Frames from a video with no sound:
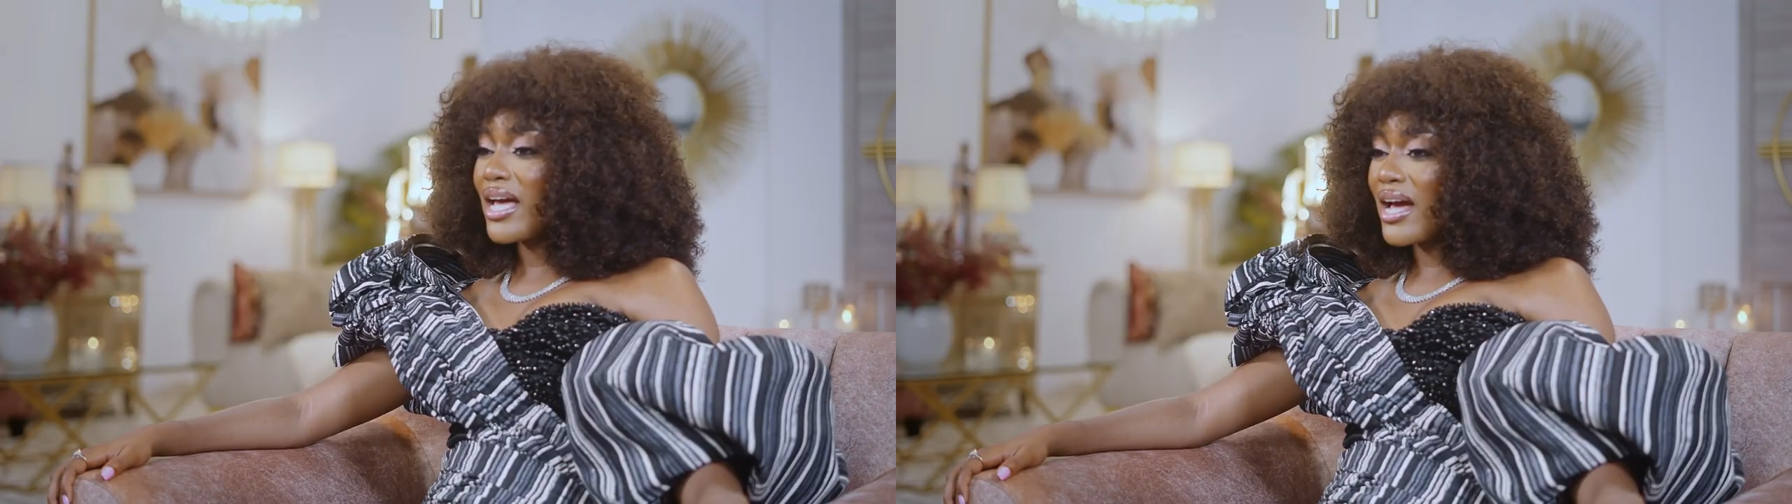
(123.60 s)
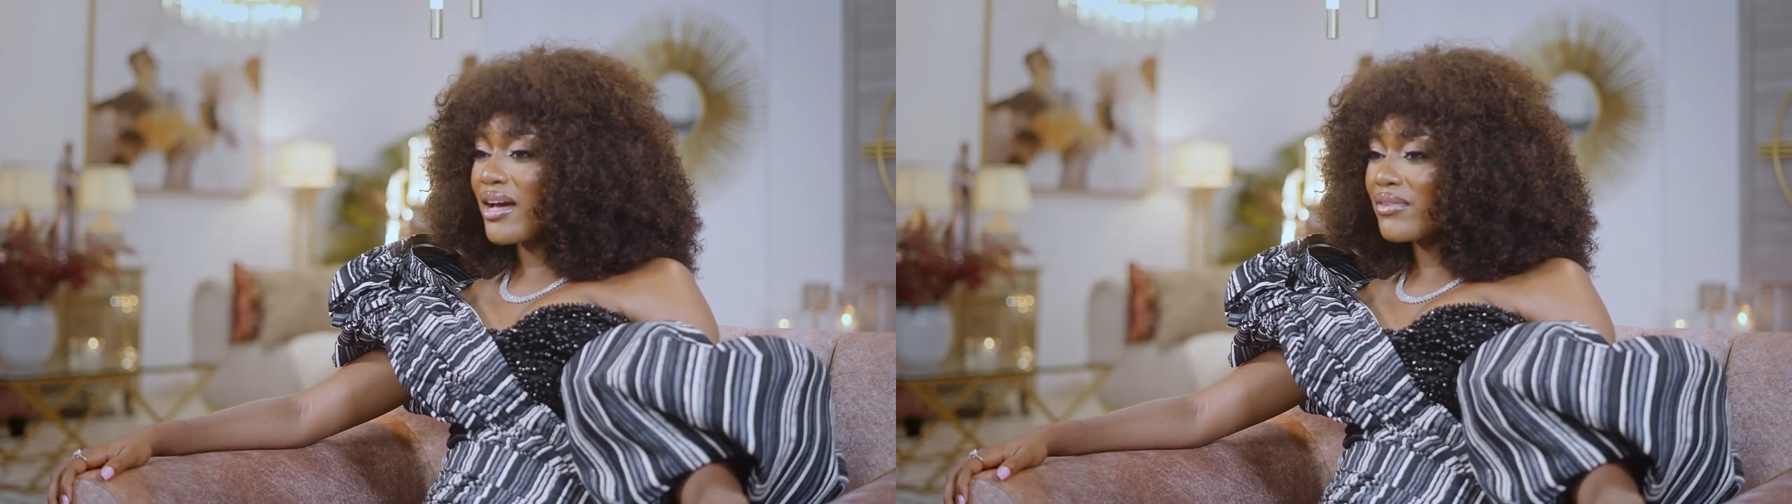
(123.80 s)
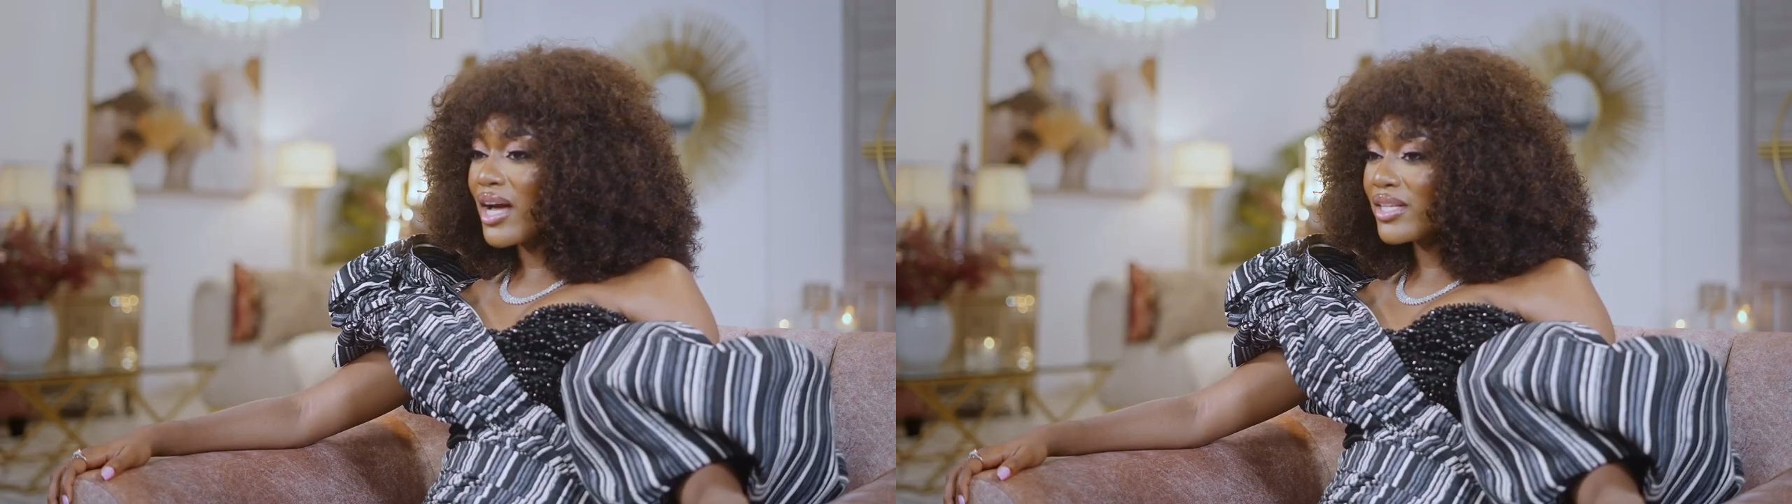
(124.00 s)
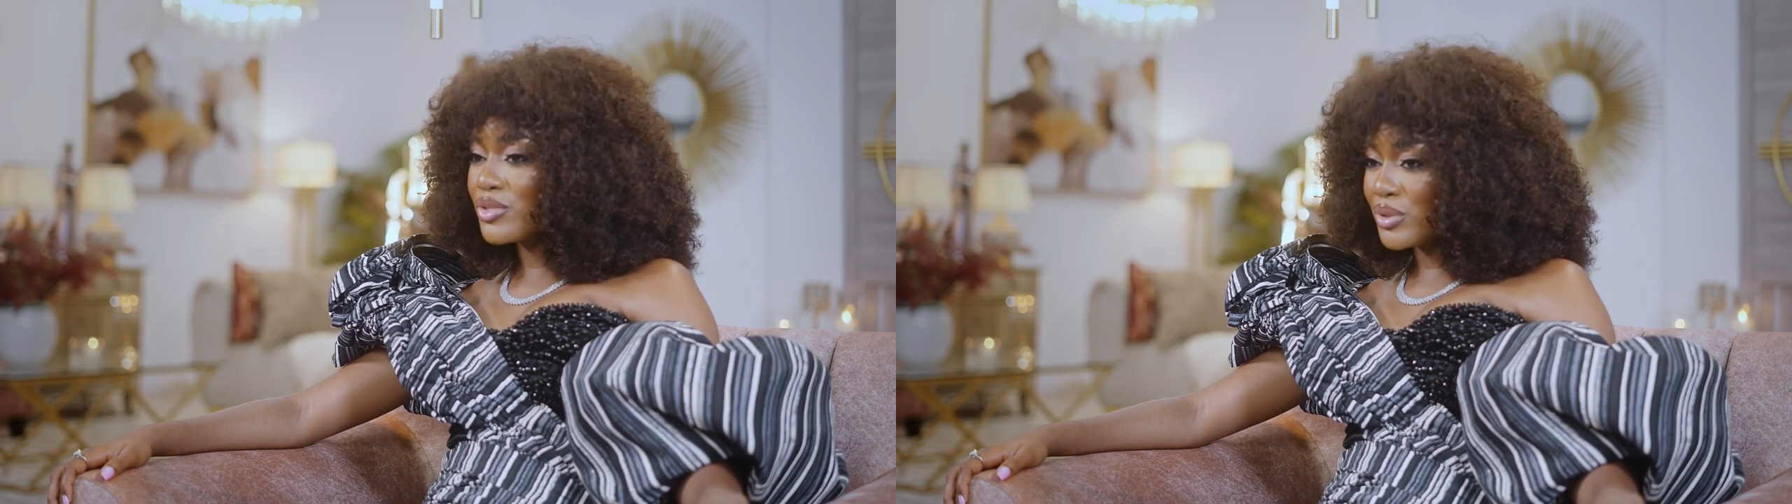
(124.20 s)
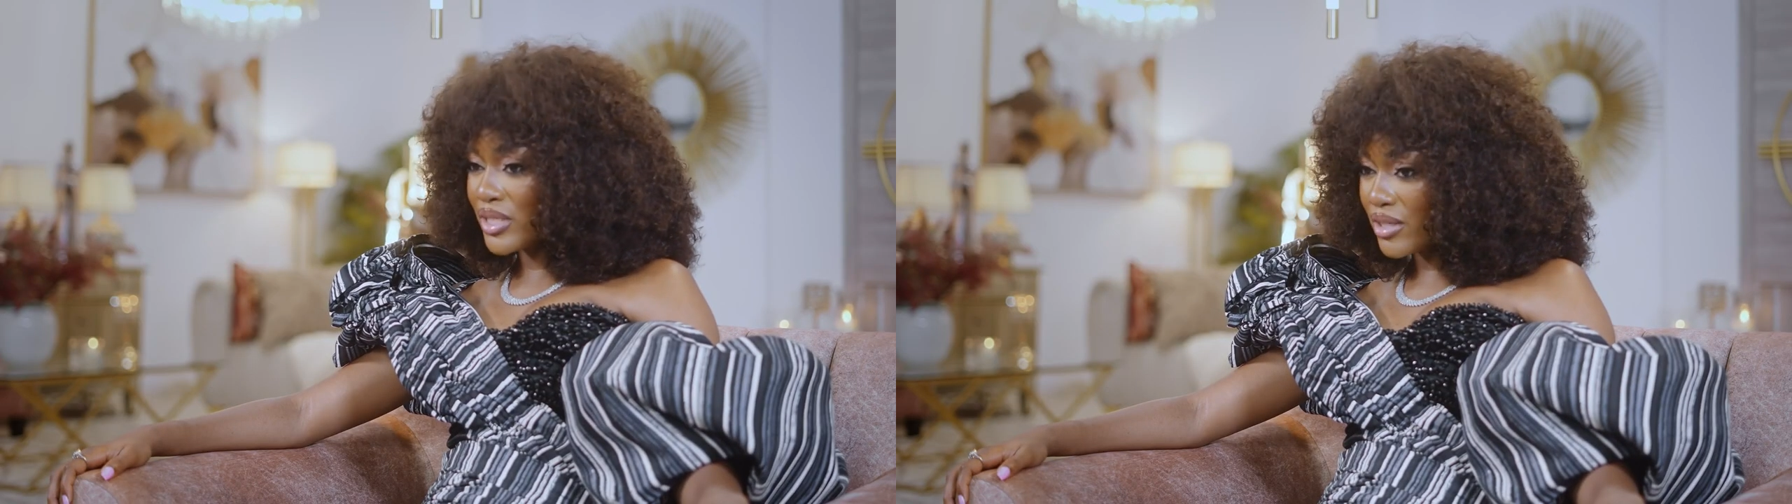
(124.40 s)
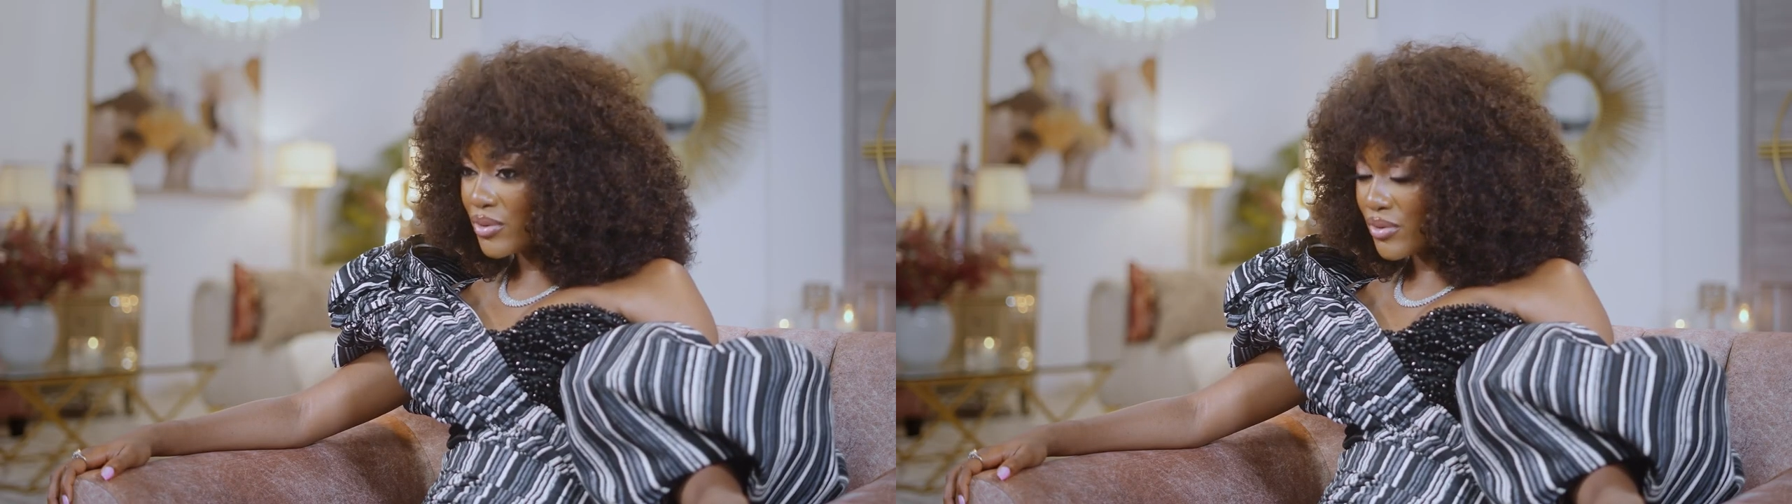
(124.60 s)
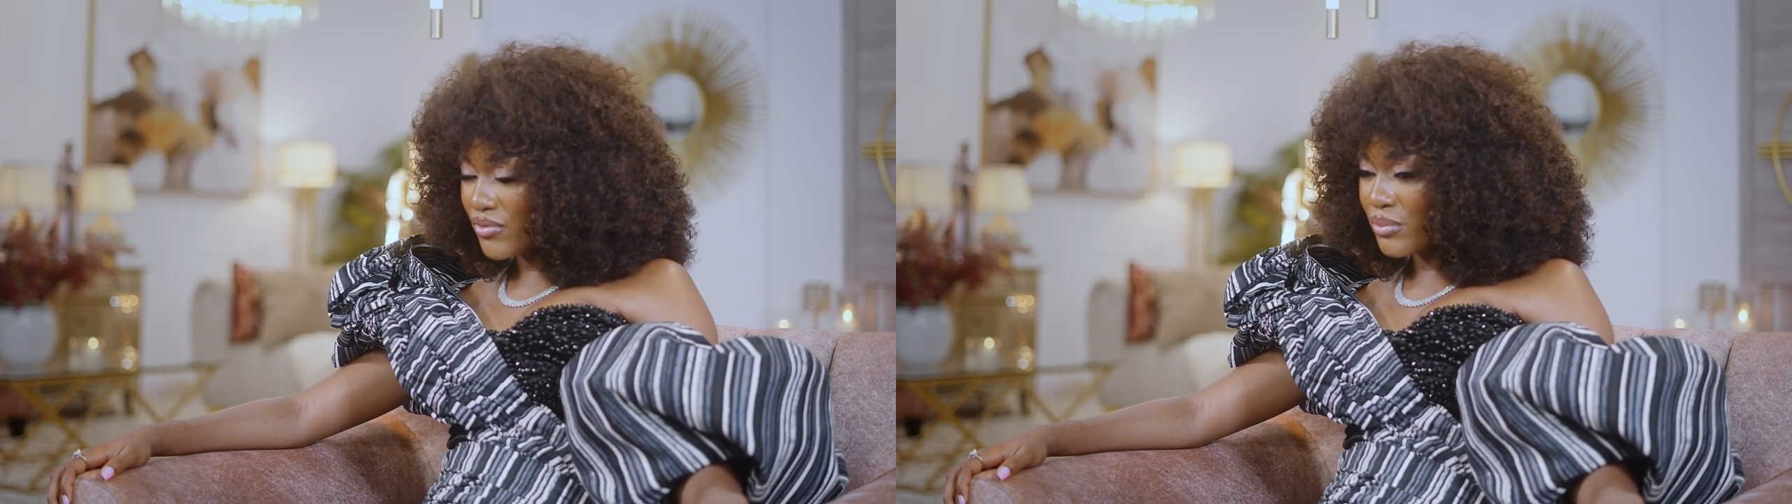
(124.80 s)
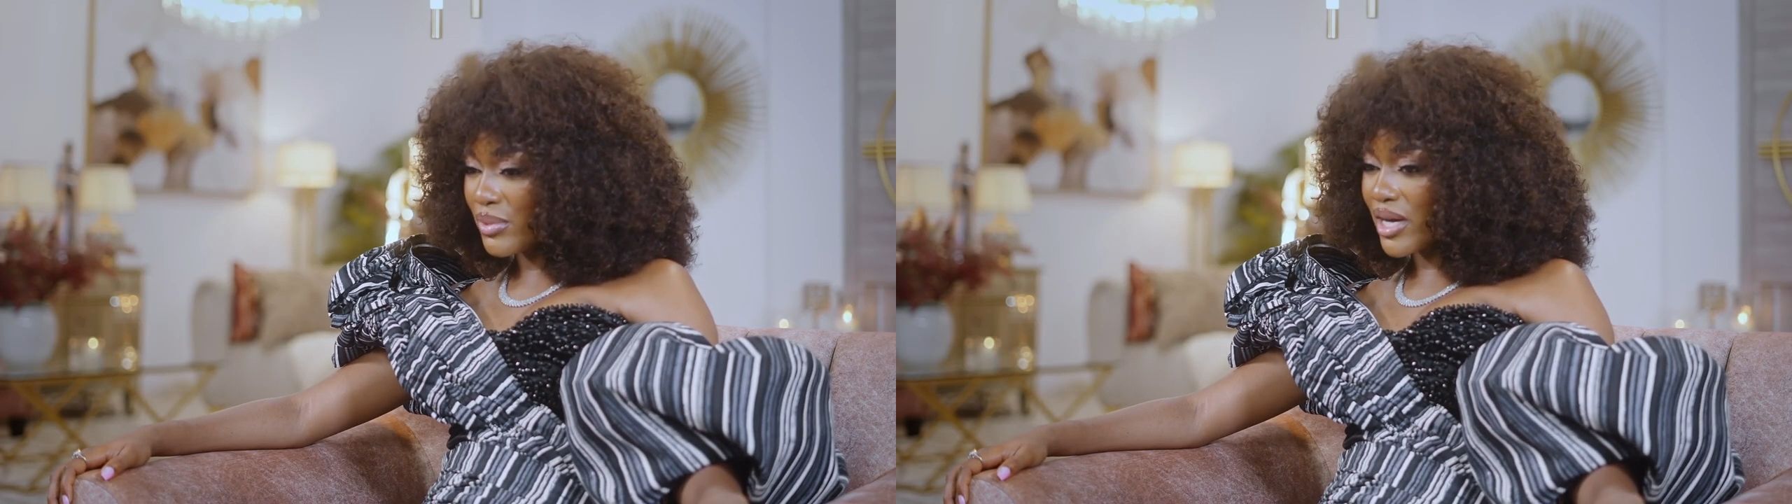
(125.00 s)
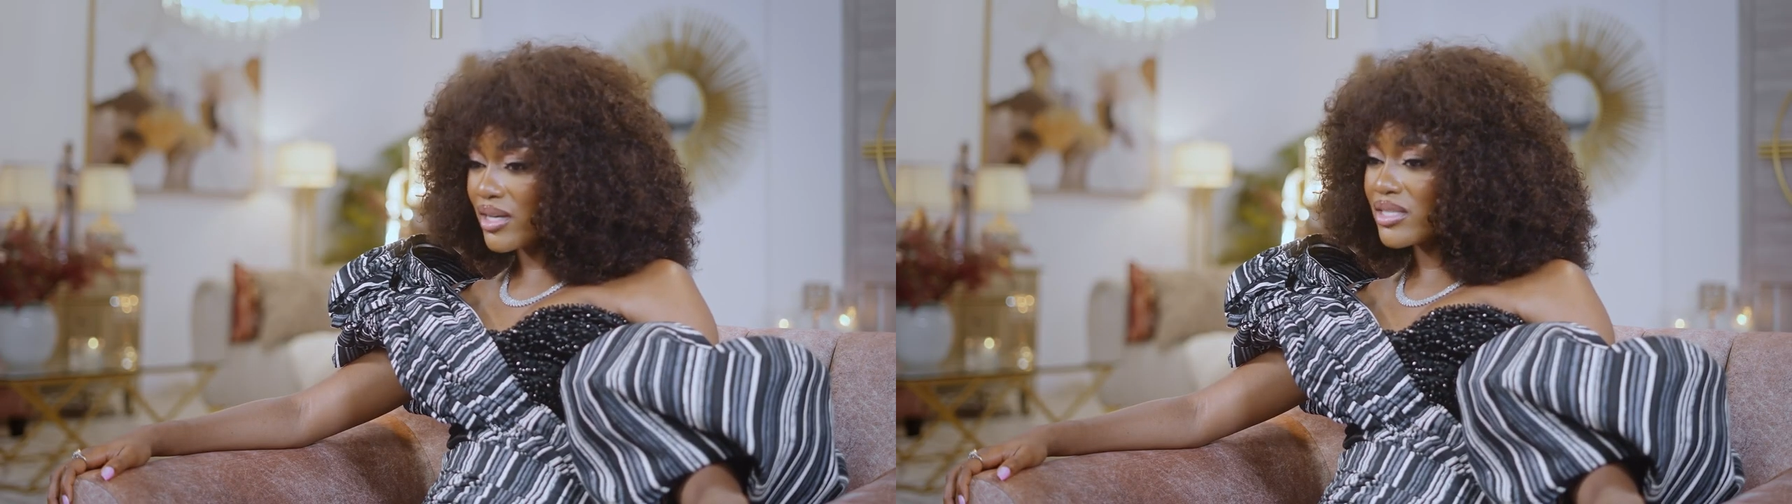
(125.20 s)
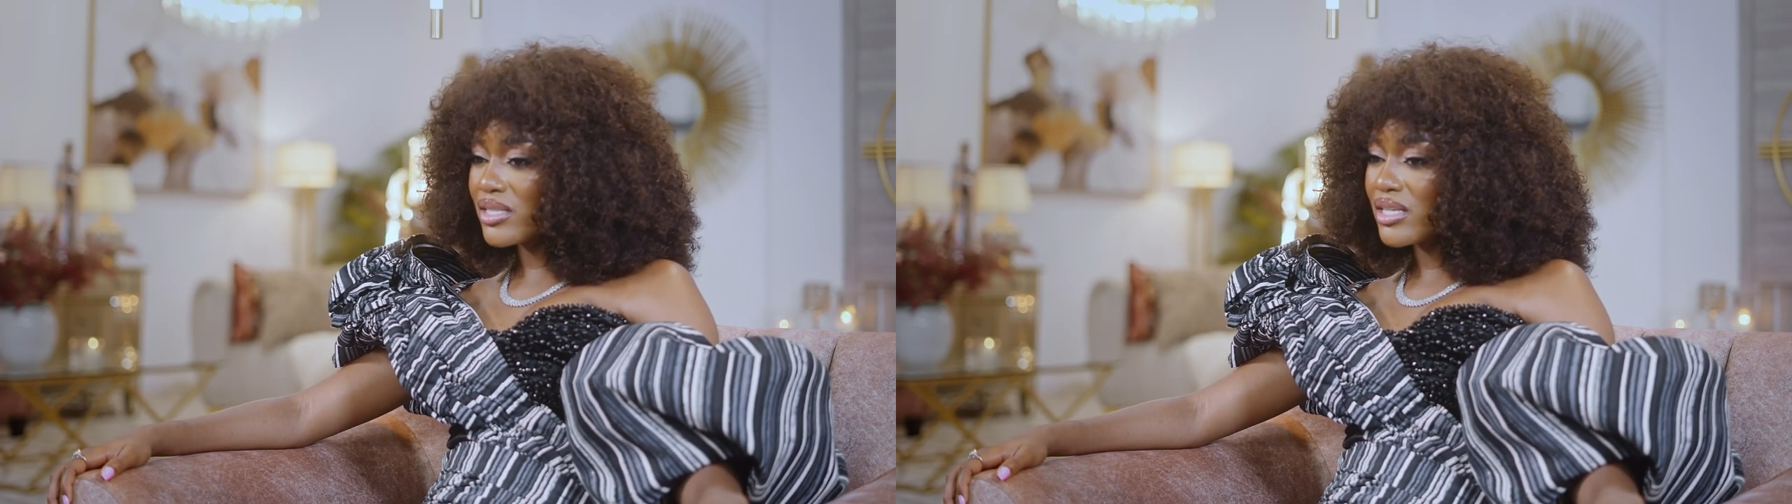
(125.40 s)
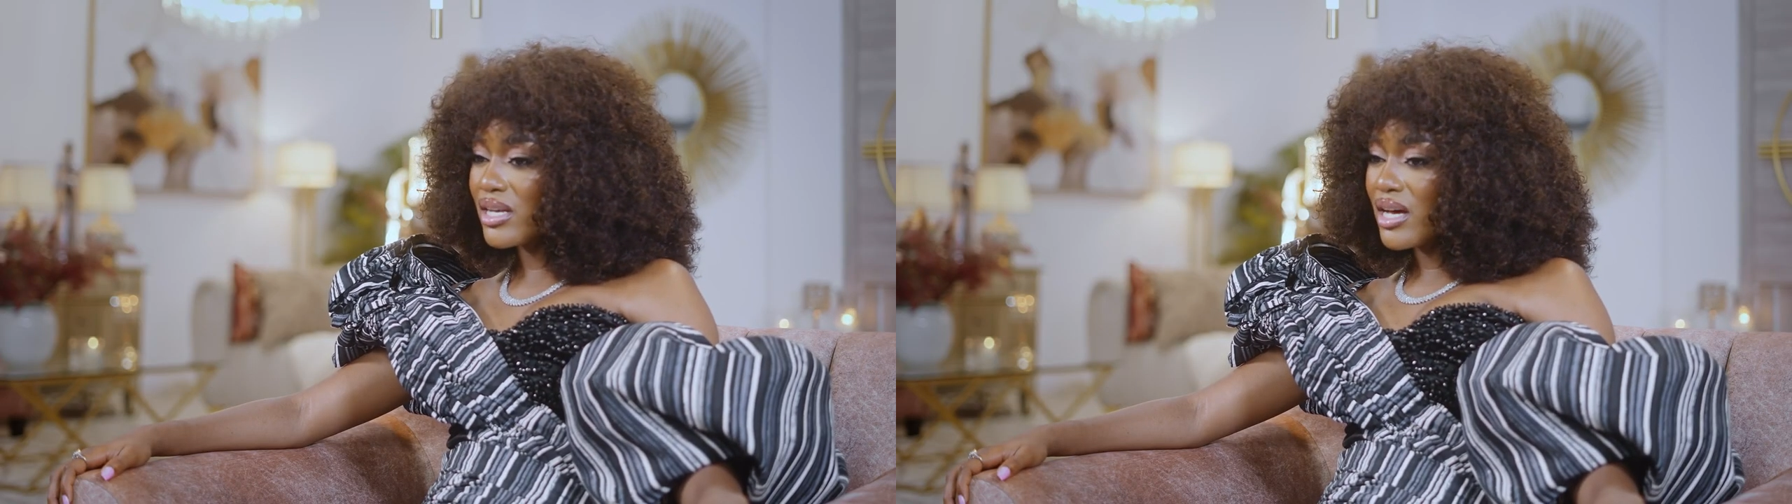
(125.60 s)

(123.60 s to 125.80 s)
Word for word: I have had to take those feedbacks.